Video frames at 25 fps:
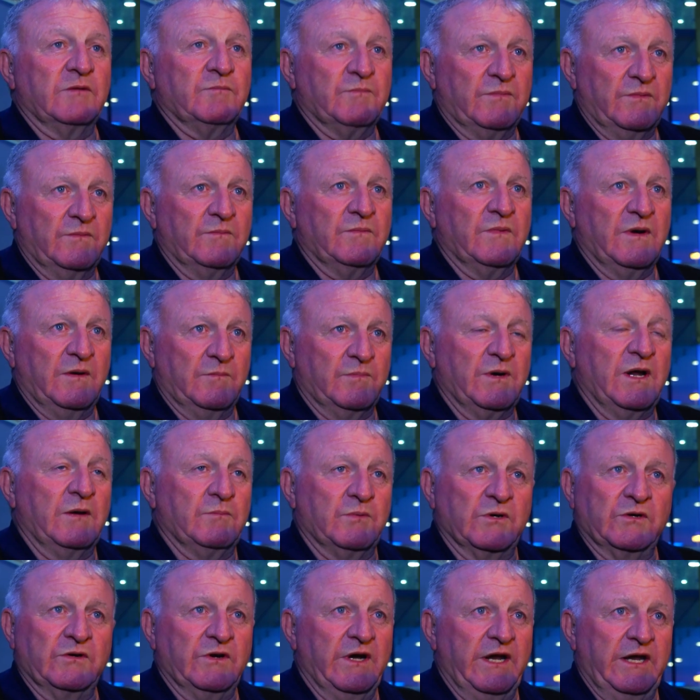a, a
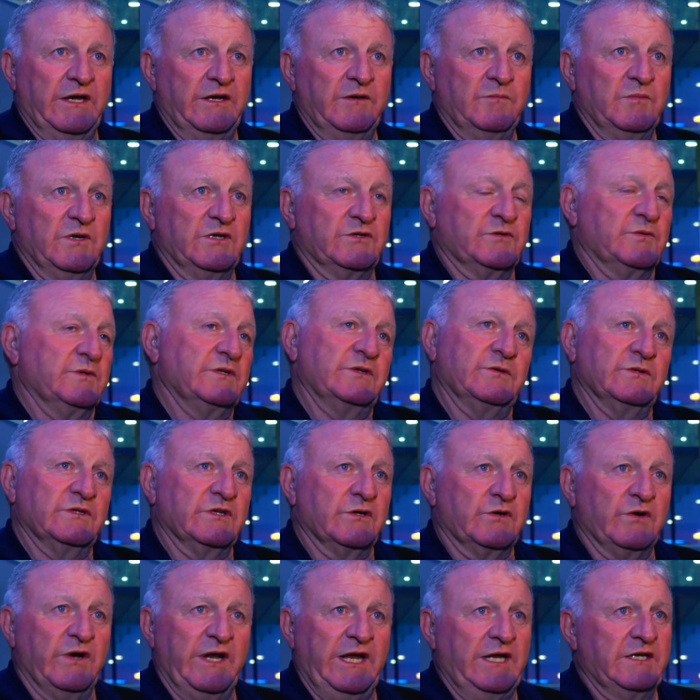proper grade bitch, which was
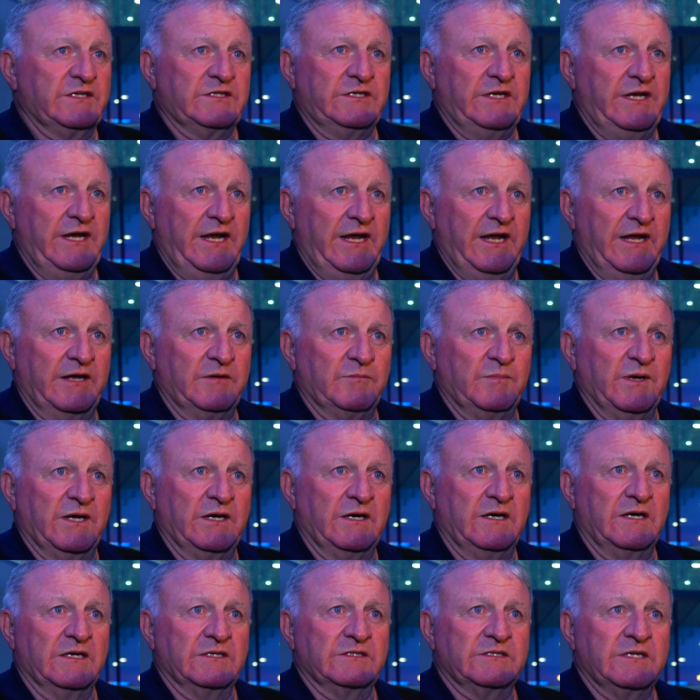a great stake
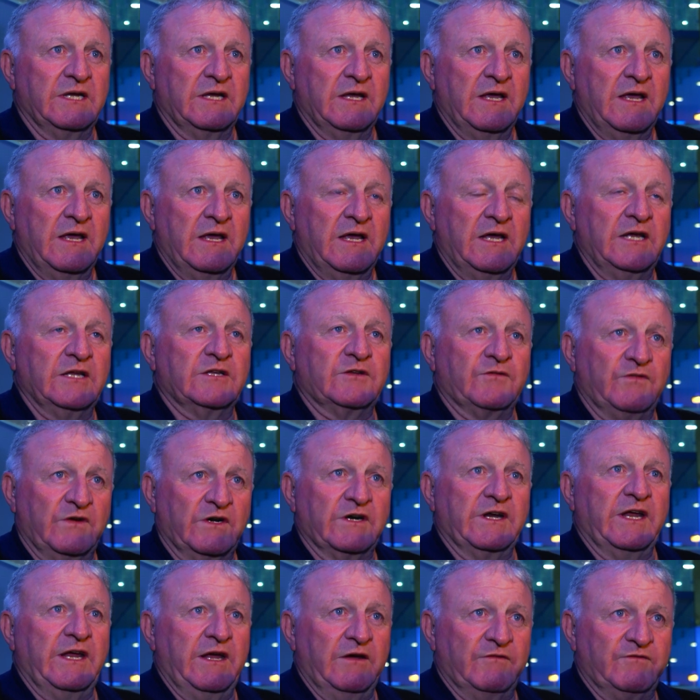because it's
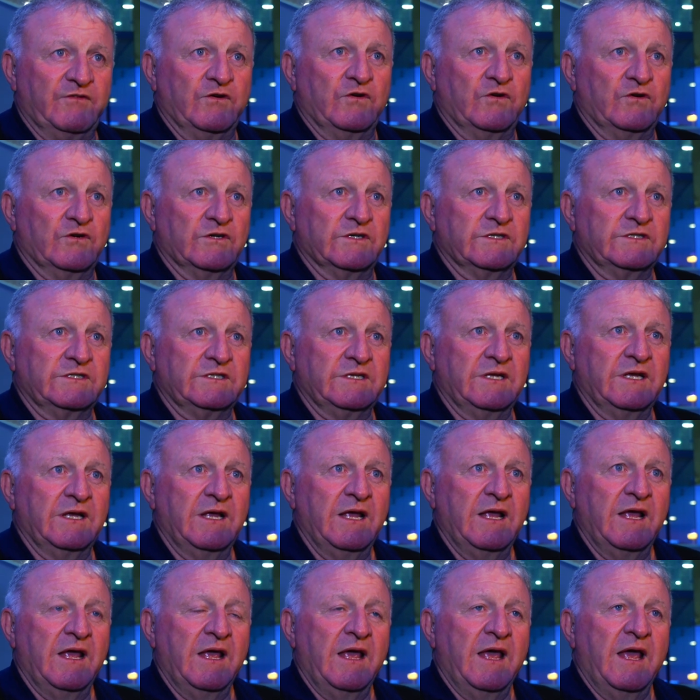for A4s.
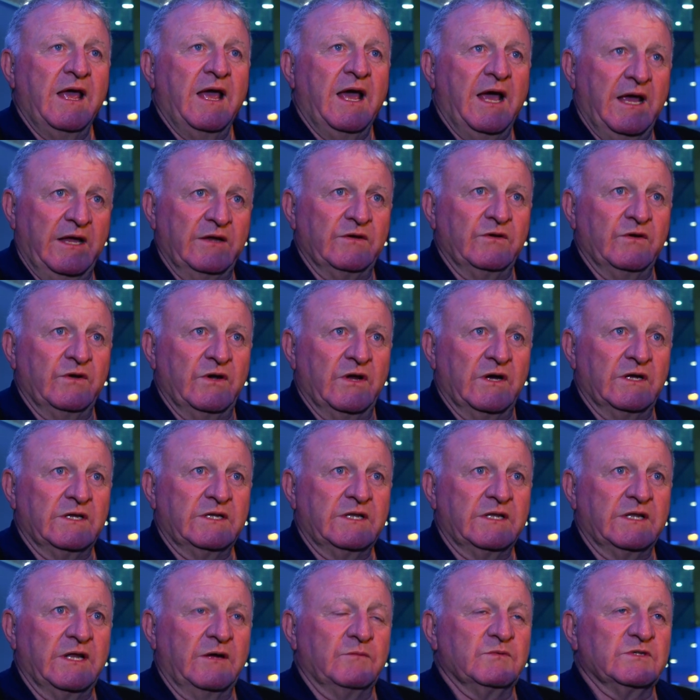Uh, you know,
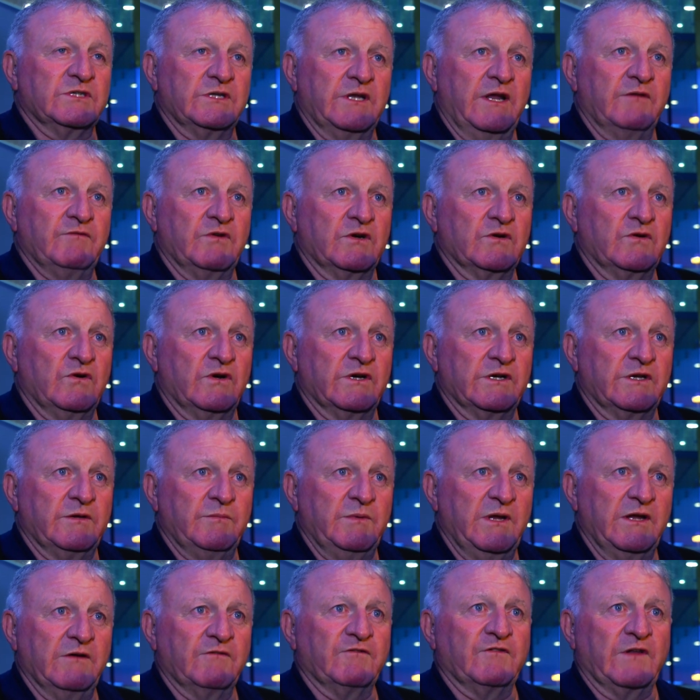there was never going to
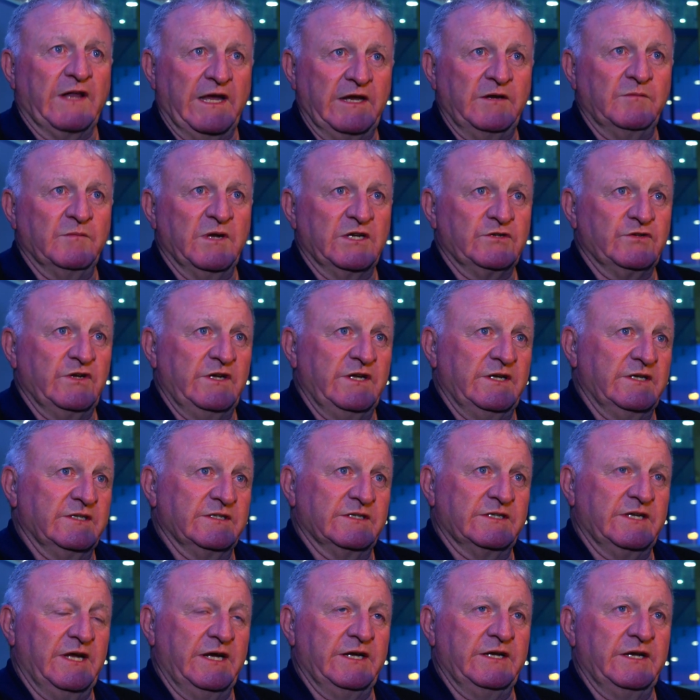be a flying machine
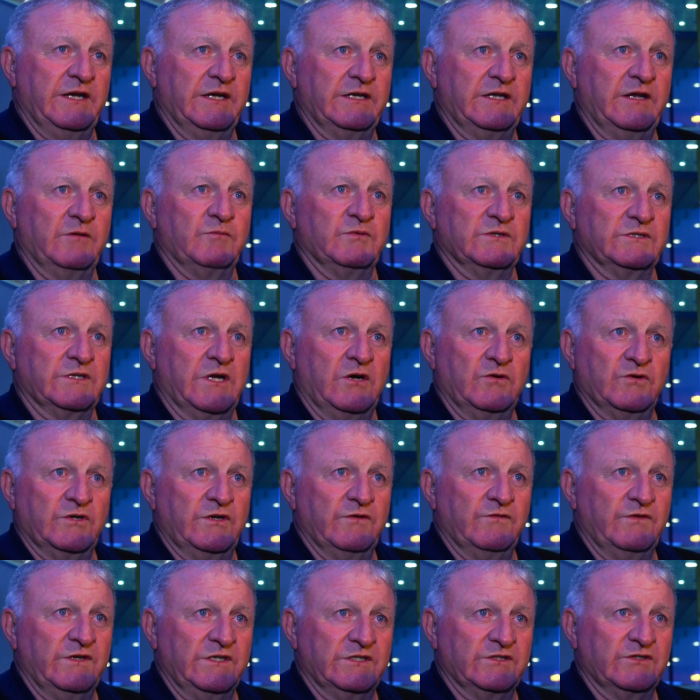inside it that was out
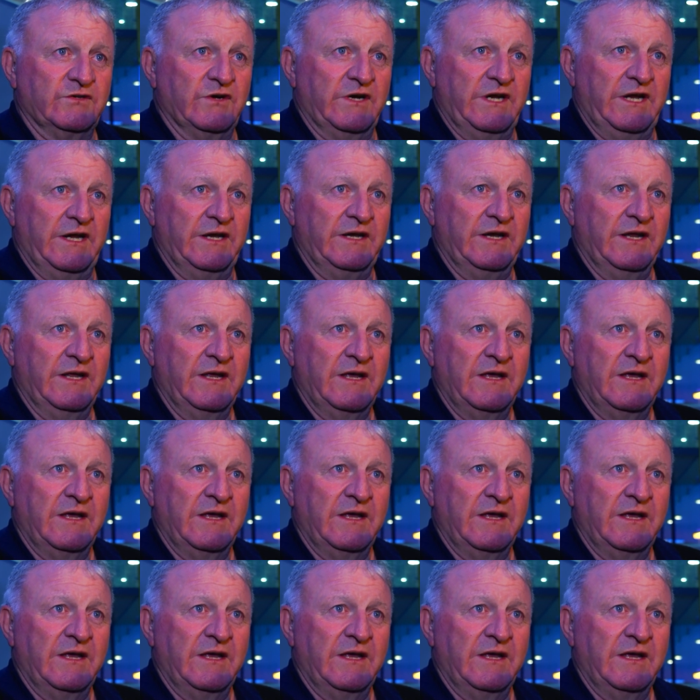of his grade.